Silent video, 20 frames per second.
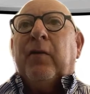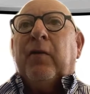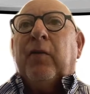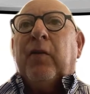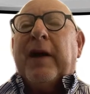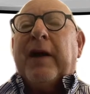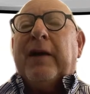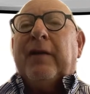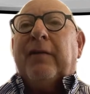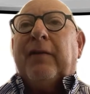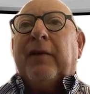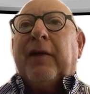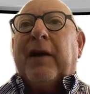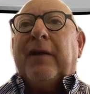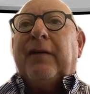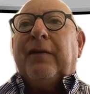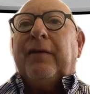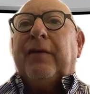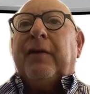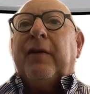way of
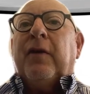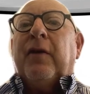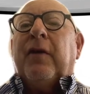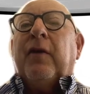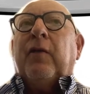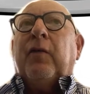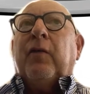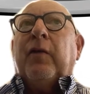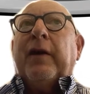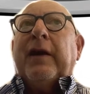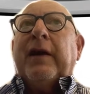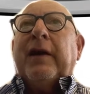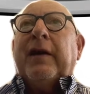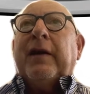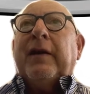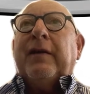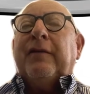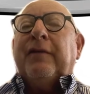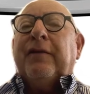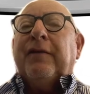life,
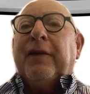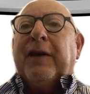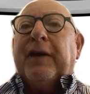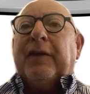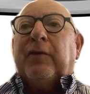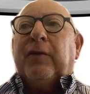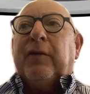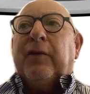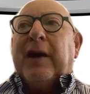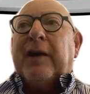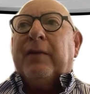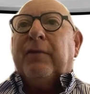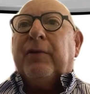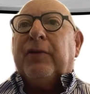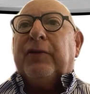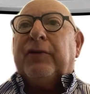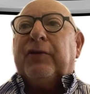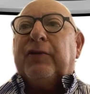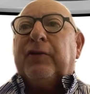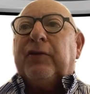where in fact we're
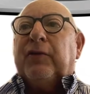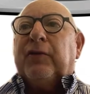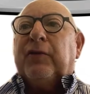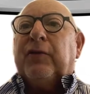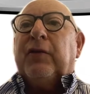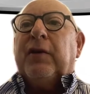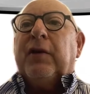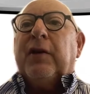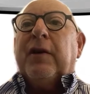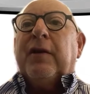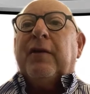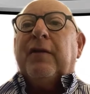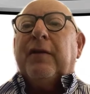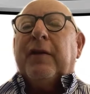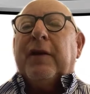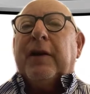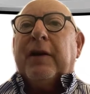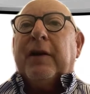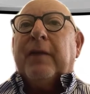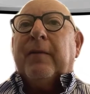able to
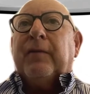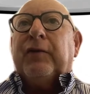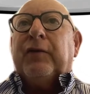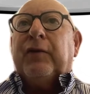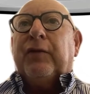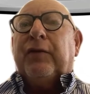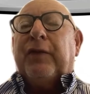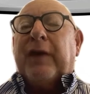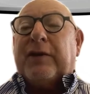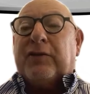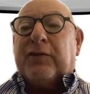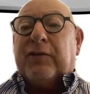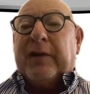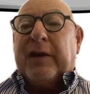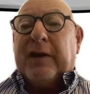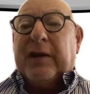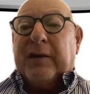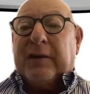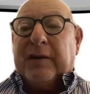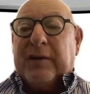do facial
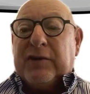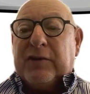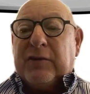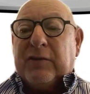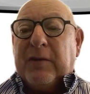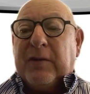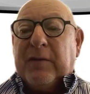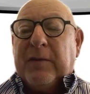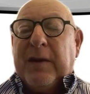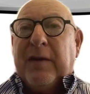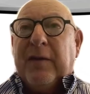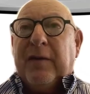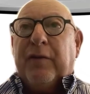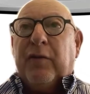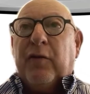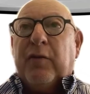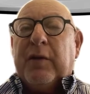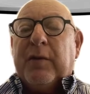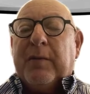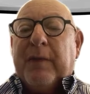recognition with
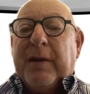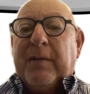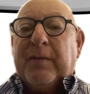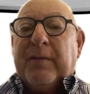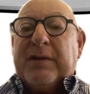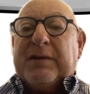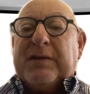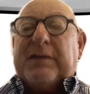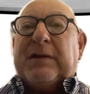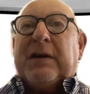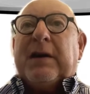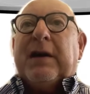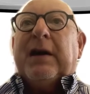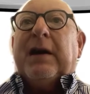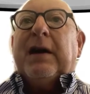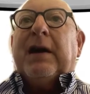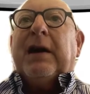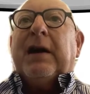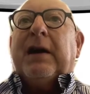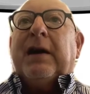former members,
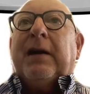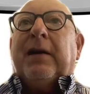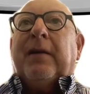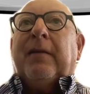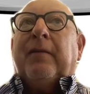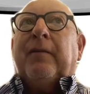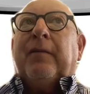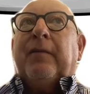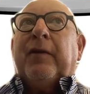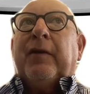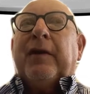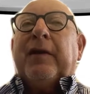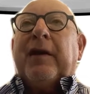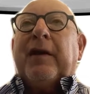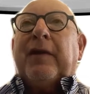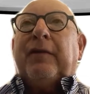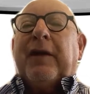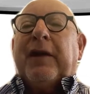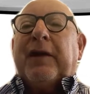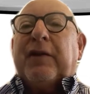where
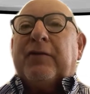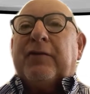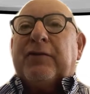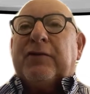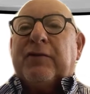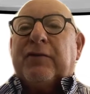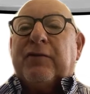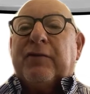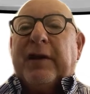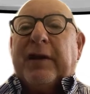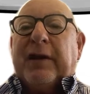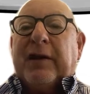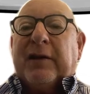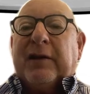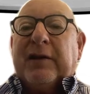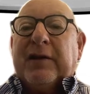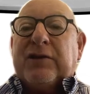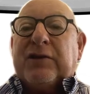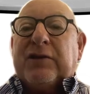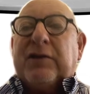that facial
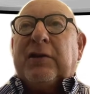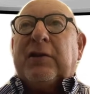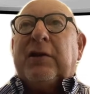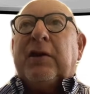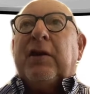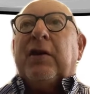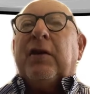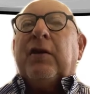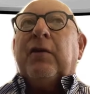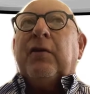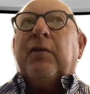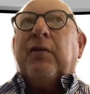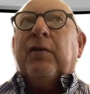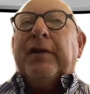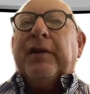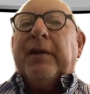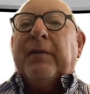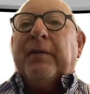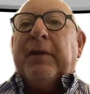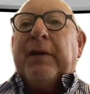recognition
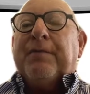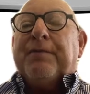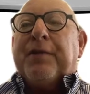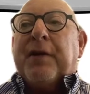will then be